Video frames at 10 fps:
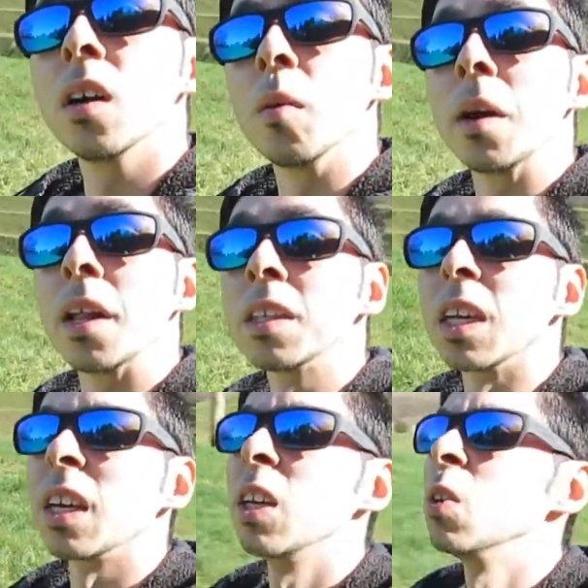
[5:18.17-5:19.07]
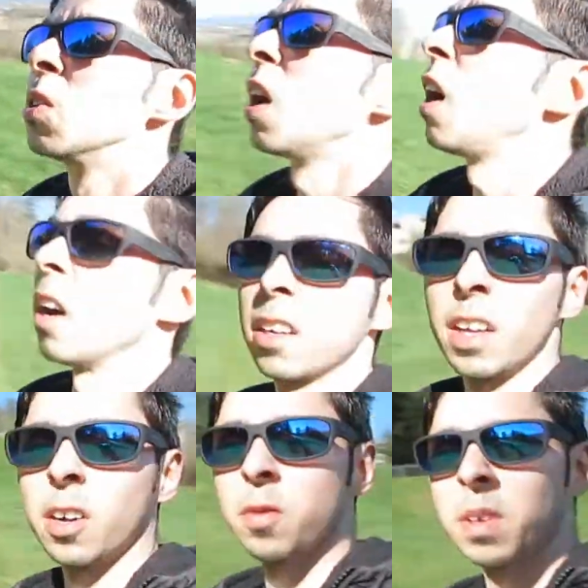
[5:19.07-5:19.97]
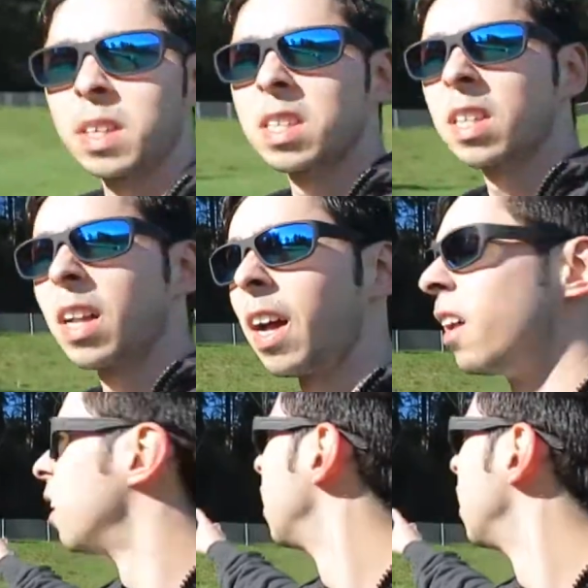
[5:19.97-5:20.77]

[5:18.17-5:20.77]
Man, that's a huge hawk. I don't know if you can see that.